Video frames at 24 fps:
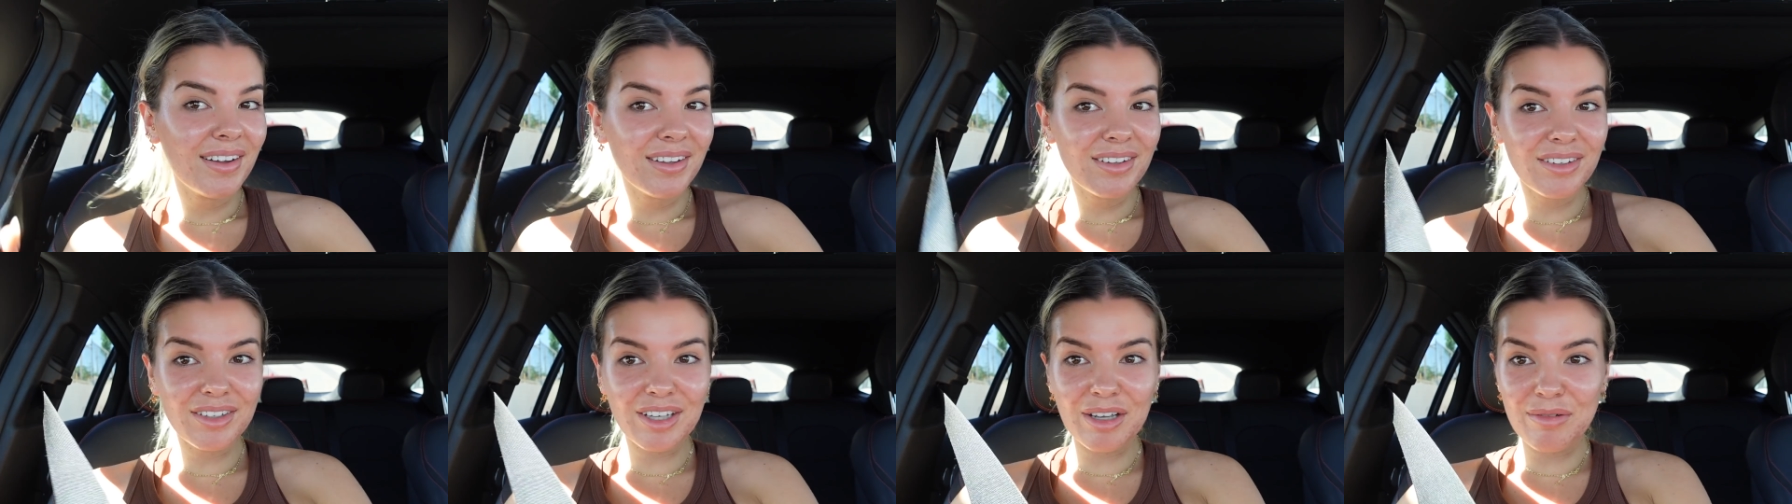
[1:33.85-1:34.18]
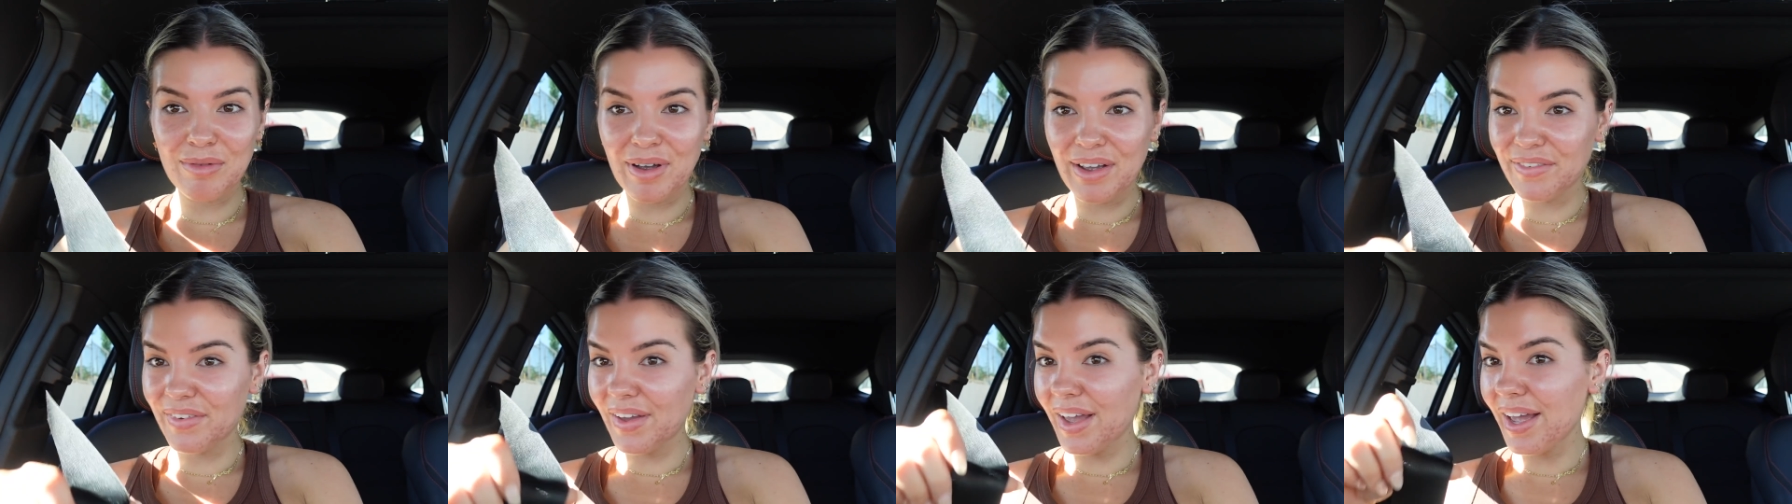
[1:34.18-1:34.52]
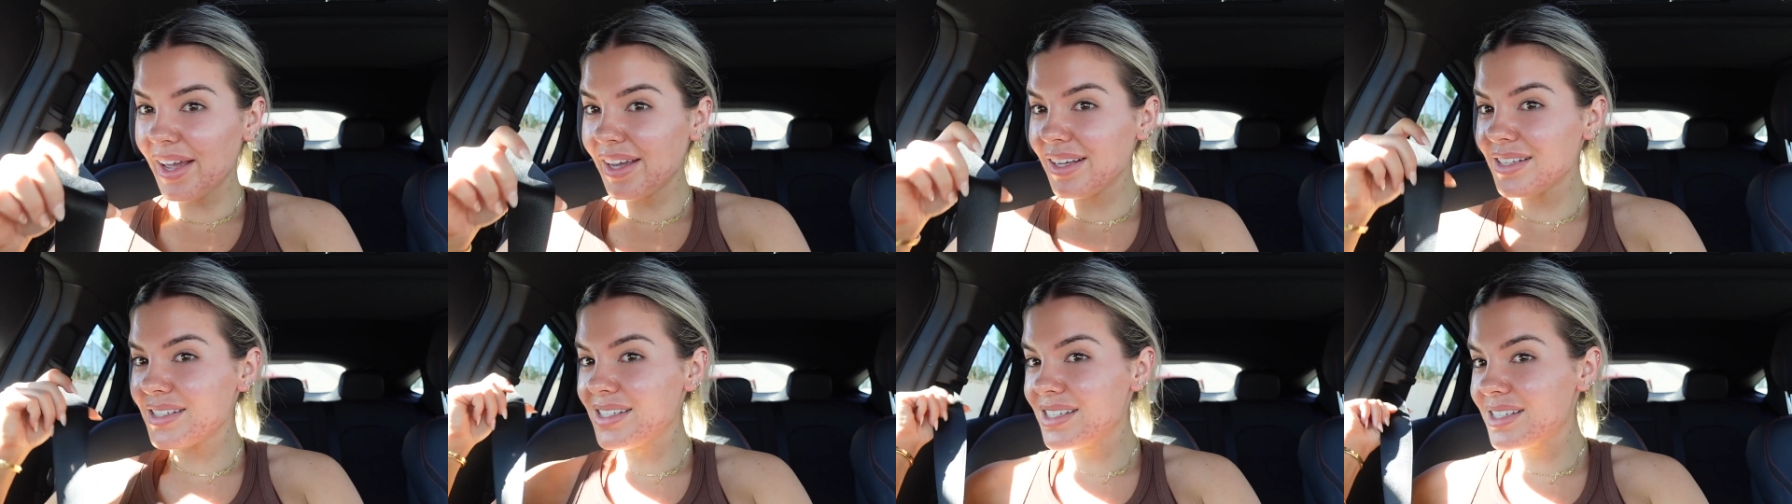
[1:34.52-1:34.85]
Look at my
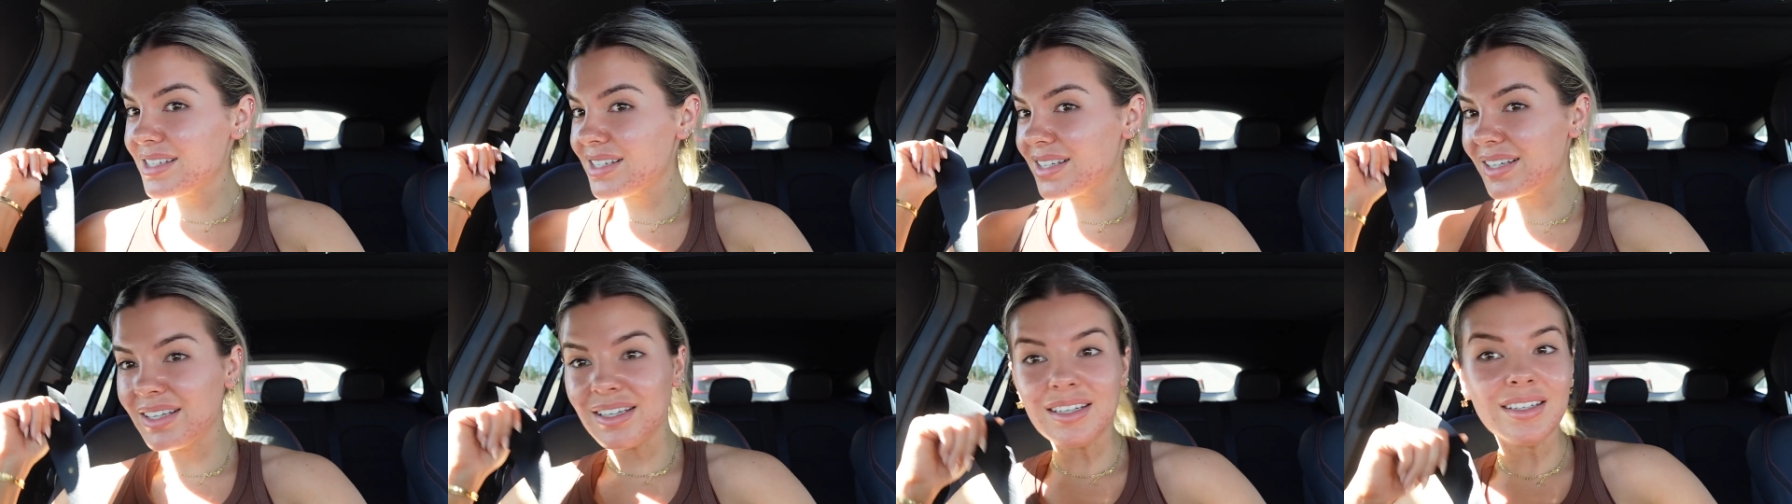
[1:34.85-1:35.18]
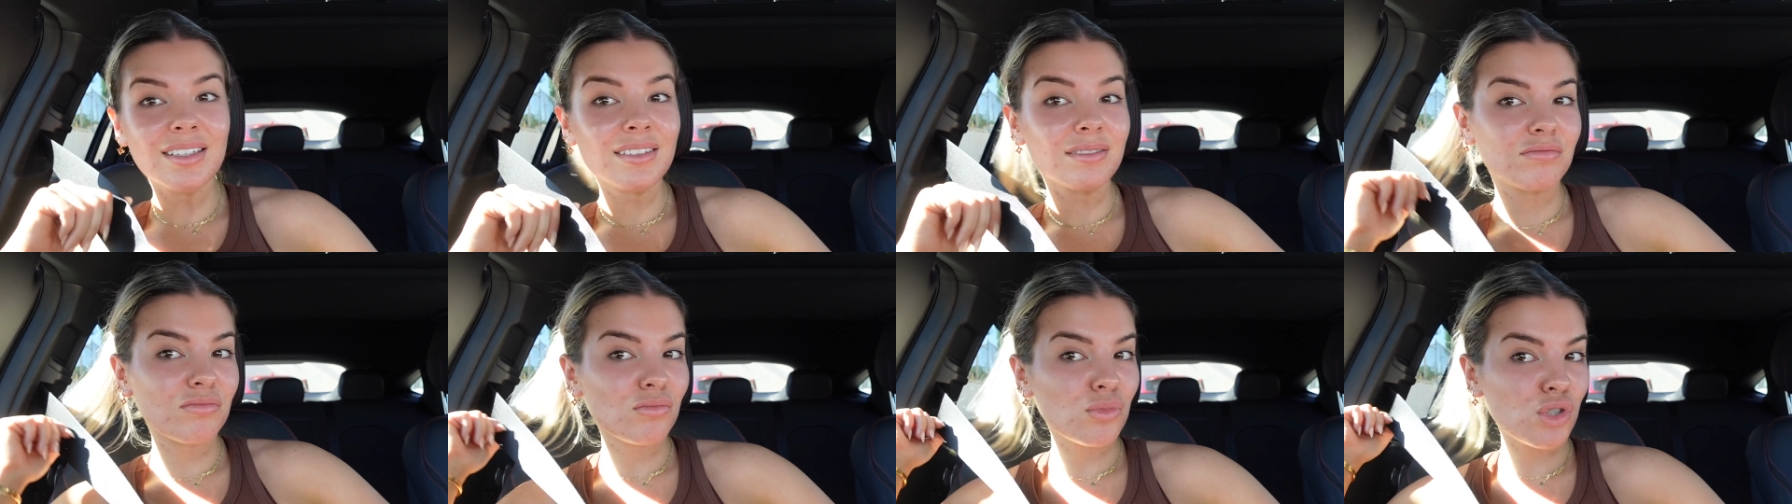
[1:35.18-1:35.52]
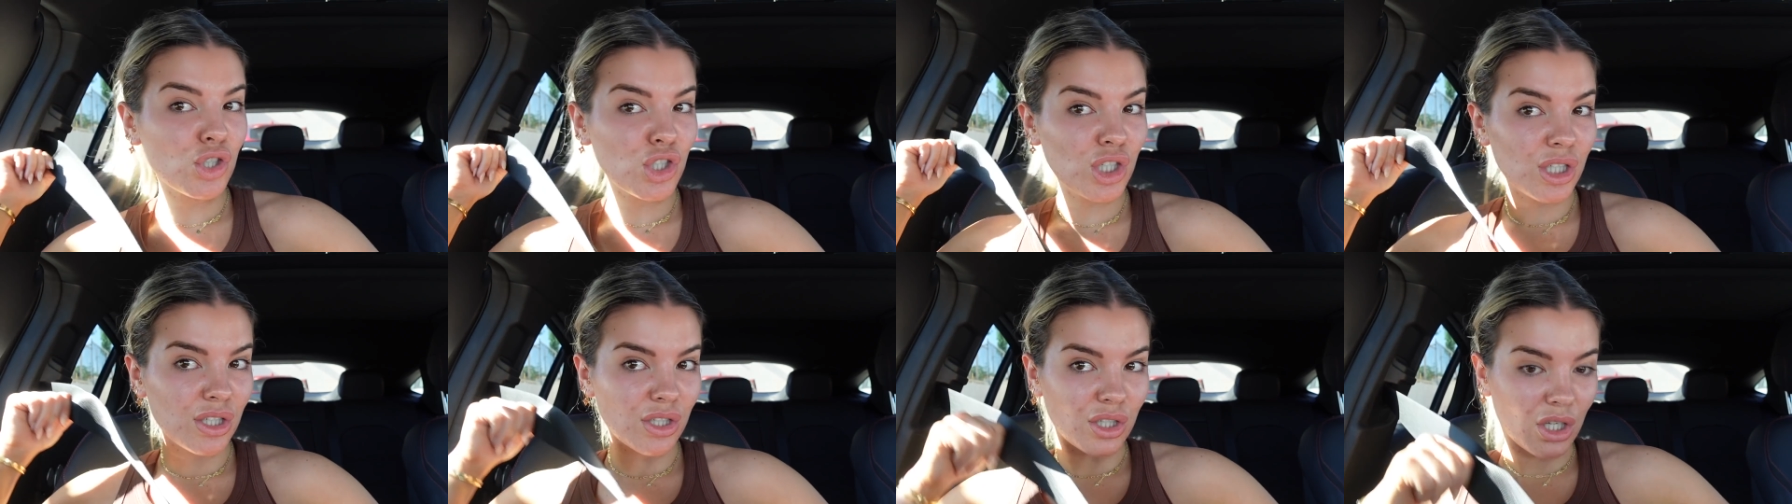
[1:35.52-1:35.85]
face.
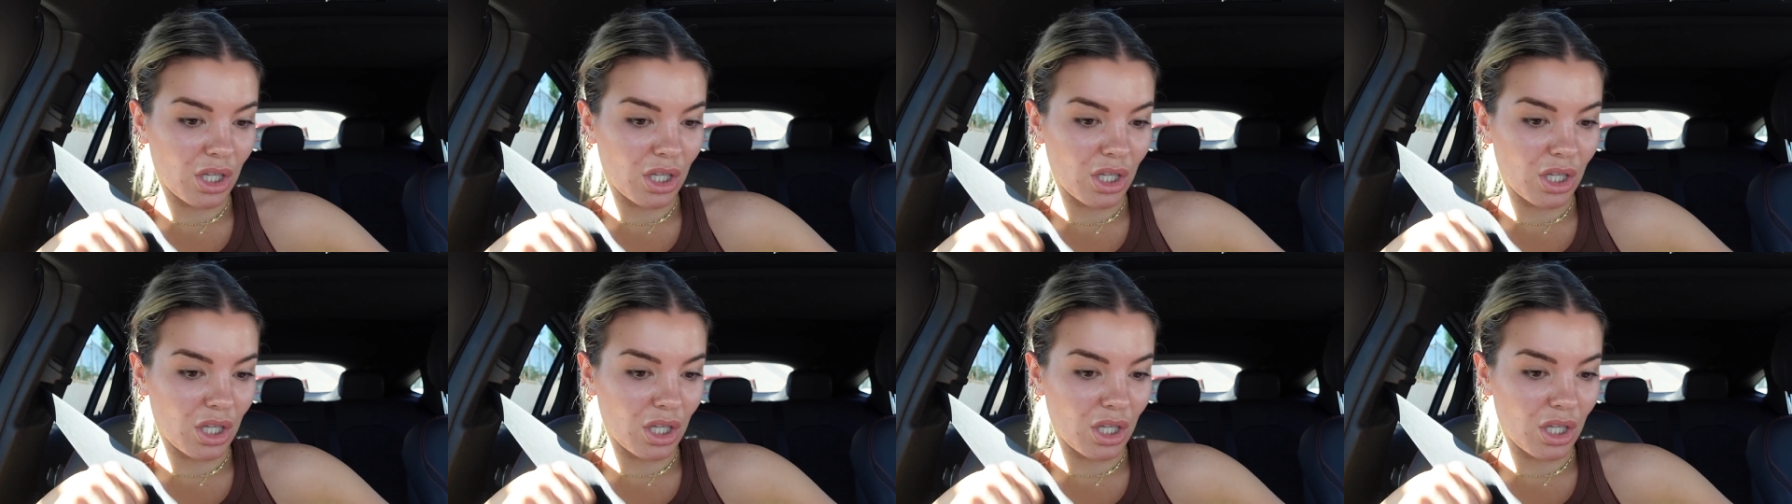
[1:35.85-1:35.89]
She's